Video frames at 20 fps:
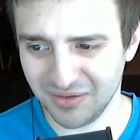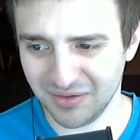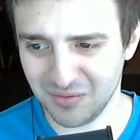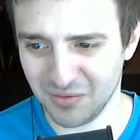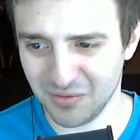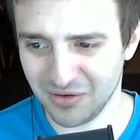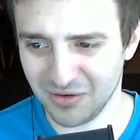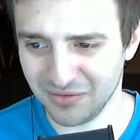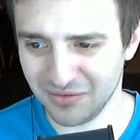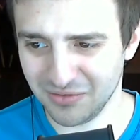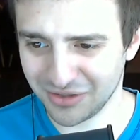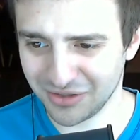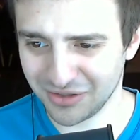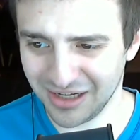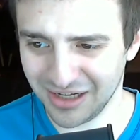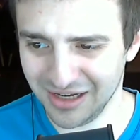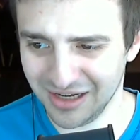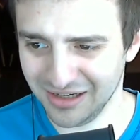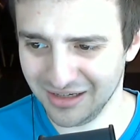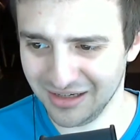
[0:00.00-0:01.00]
one for
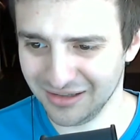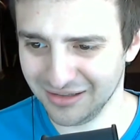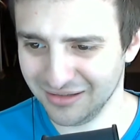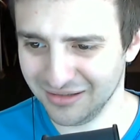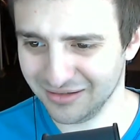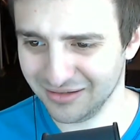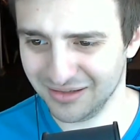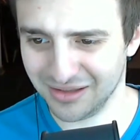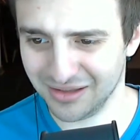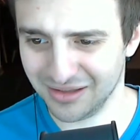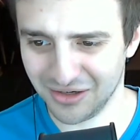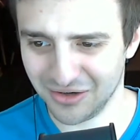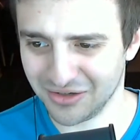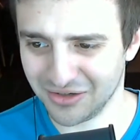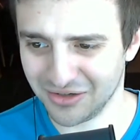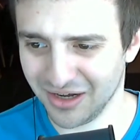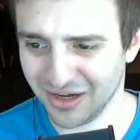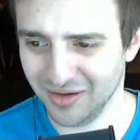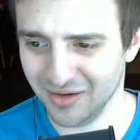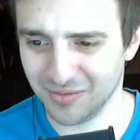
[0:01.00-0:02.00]
saying that there are
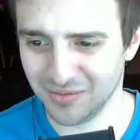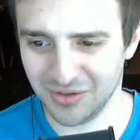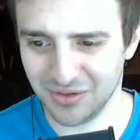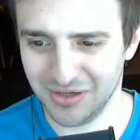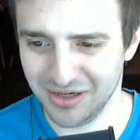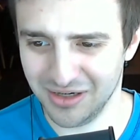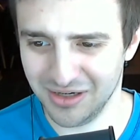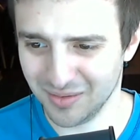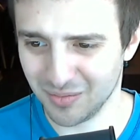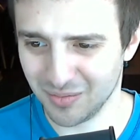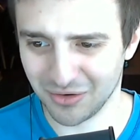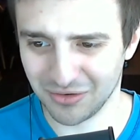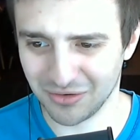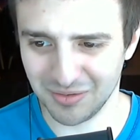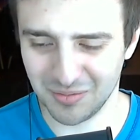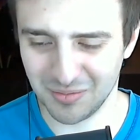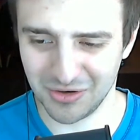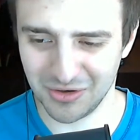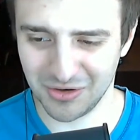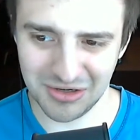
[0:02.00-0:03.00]
times where you need to burn
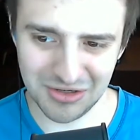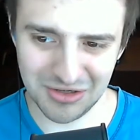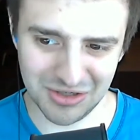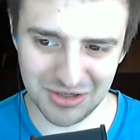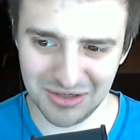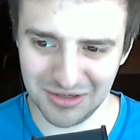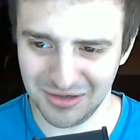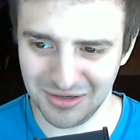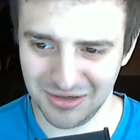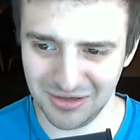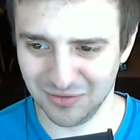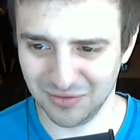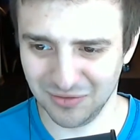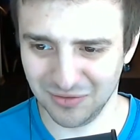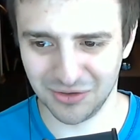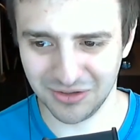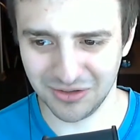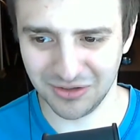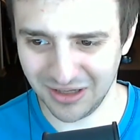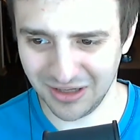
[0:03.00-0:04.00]
the bridge, and you've
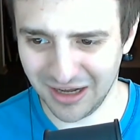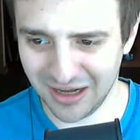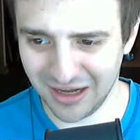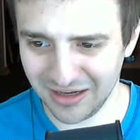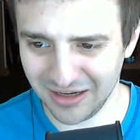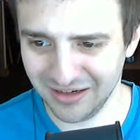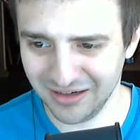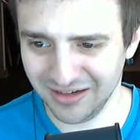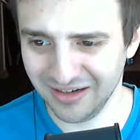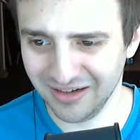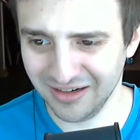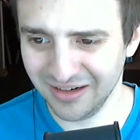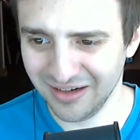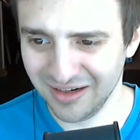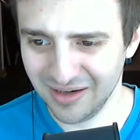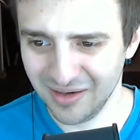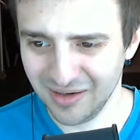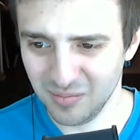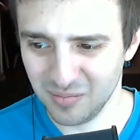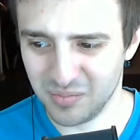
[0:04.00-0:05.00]
learned a lot.
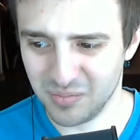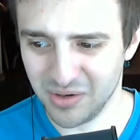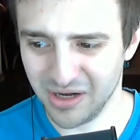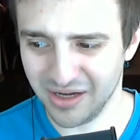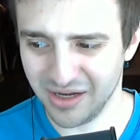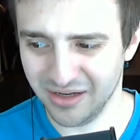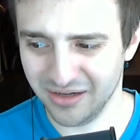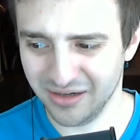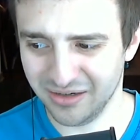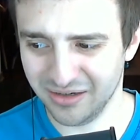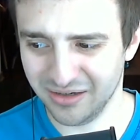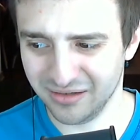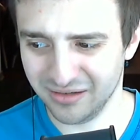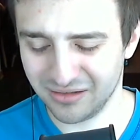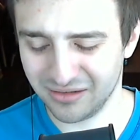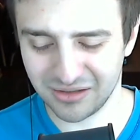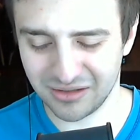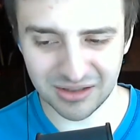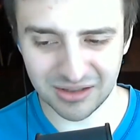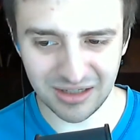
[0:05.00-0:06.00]
But
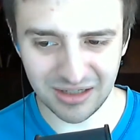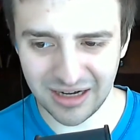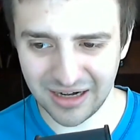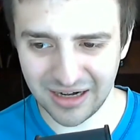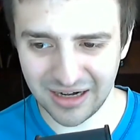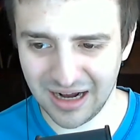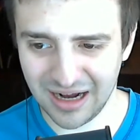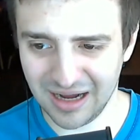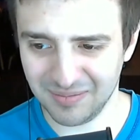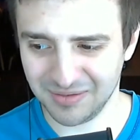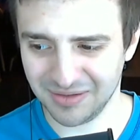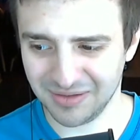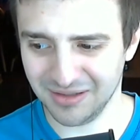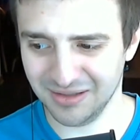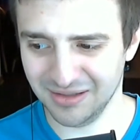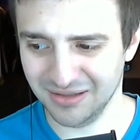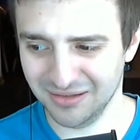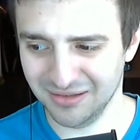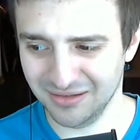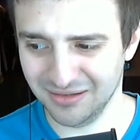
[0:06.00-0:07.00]
there's a lot of apps
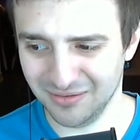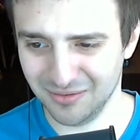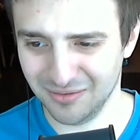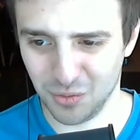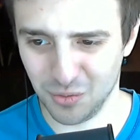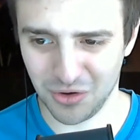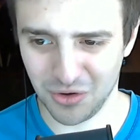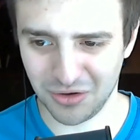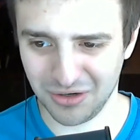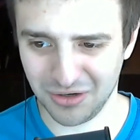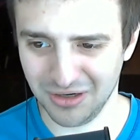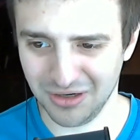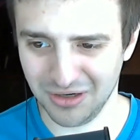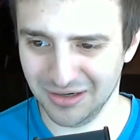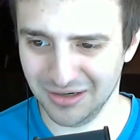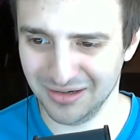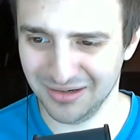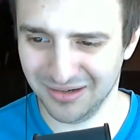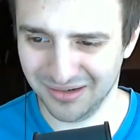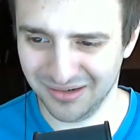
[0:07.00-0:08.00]
that work,
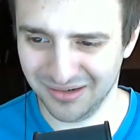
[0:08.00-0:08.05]
and